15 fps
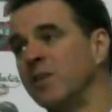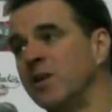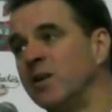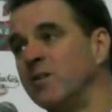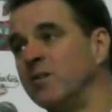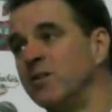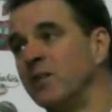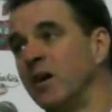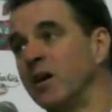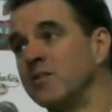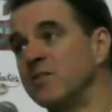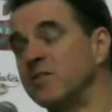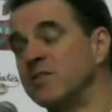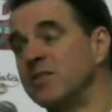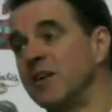in the
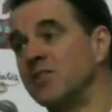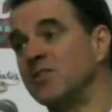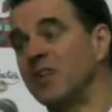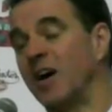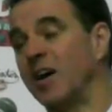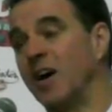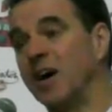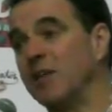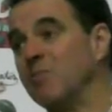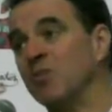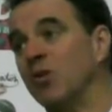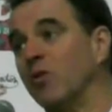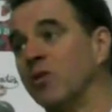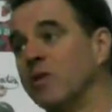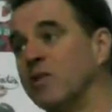United States, and I
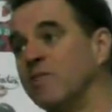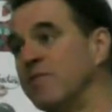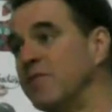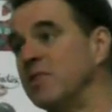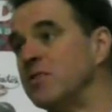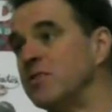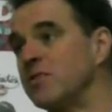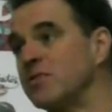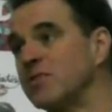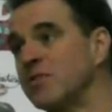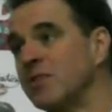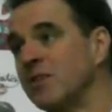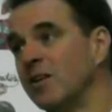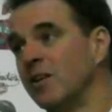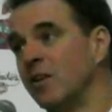am not
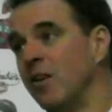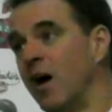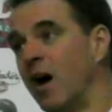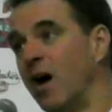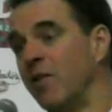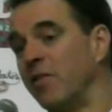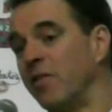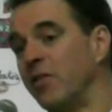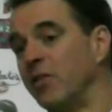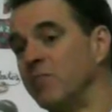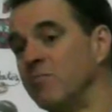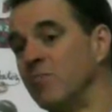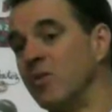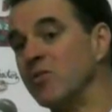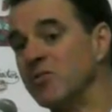convinced
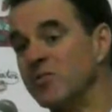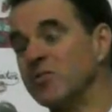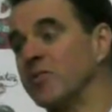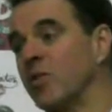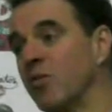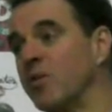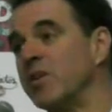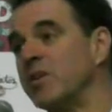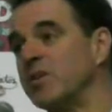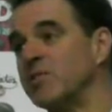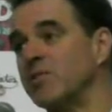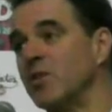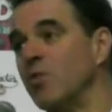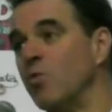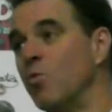that most
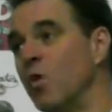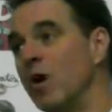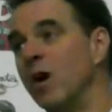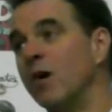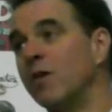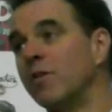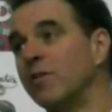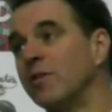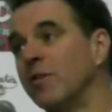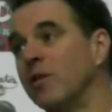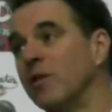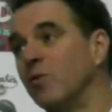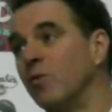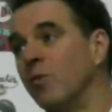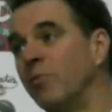degrees are worth
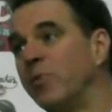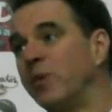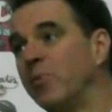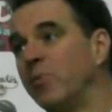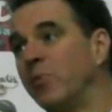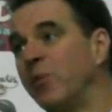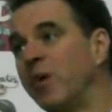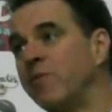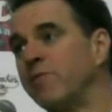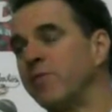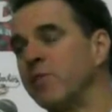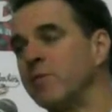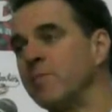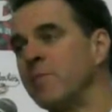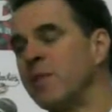what people pay
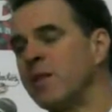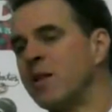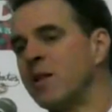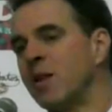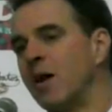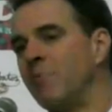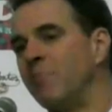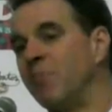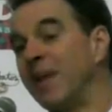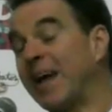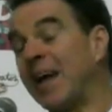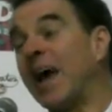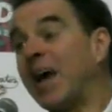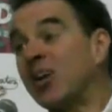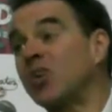for them. But
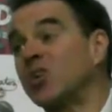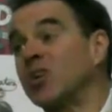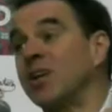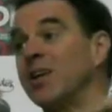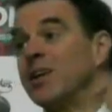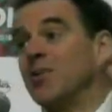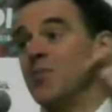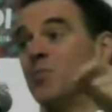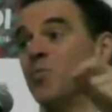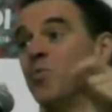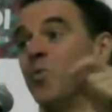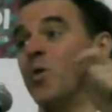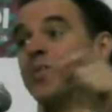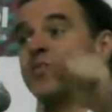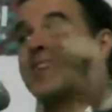actually,
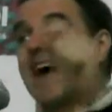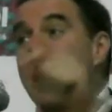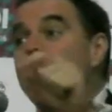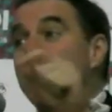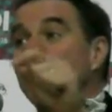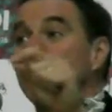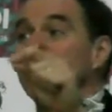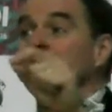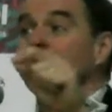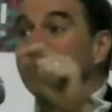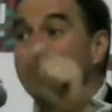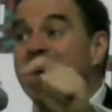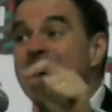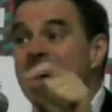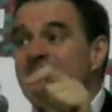what's happening
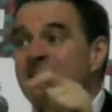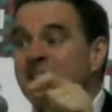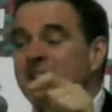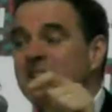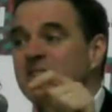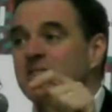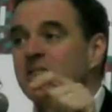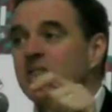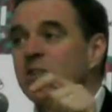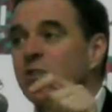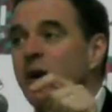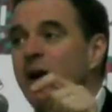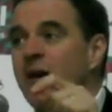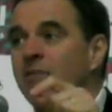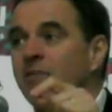there is that
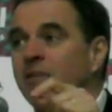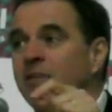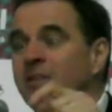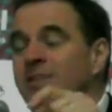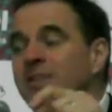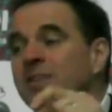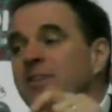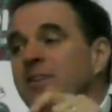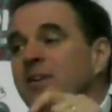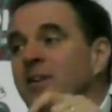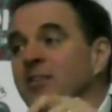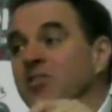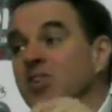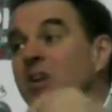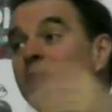you have
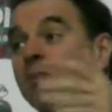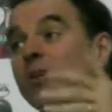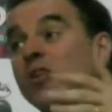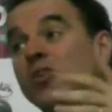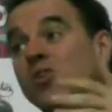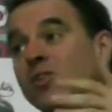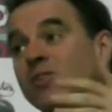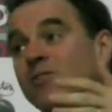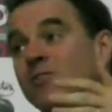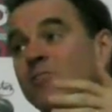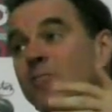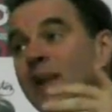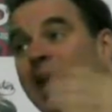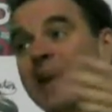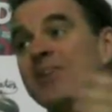a generation
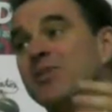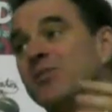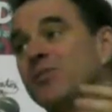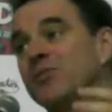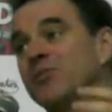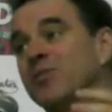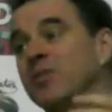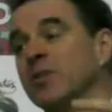of millennials